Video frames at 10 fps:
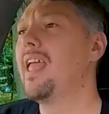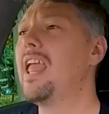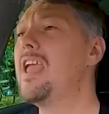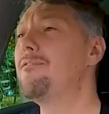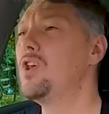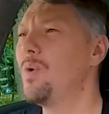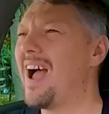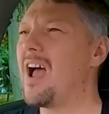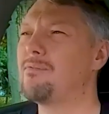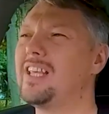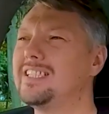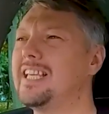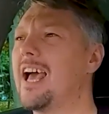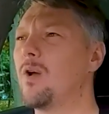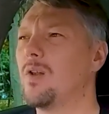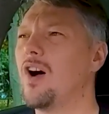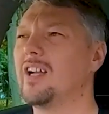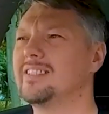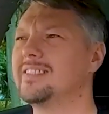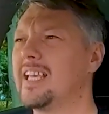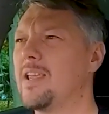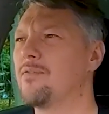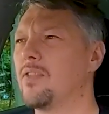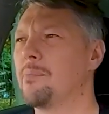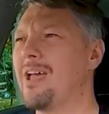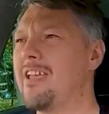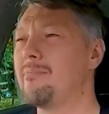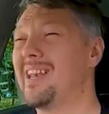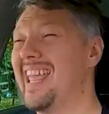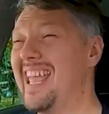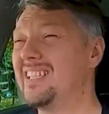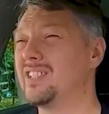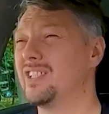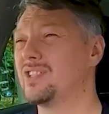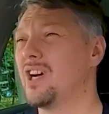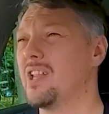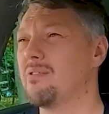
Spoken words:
If you have these yellow lines sticking from the pavement into the side of the